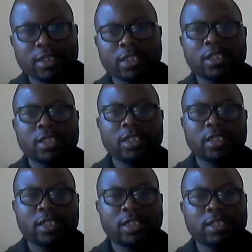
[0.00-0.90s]

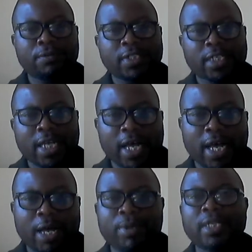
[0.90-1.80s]
the physical
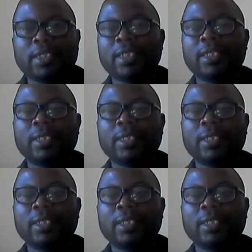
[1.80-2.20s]
ability,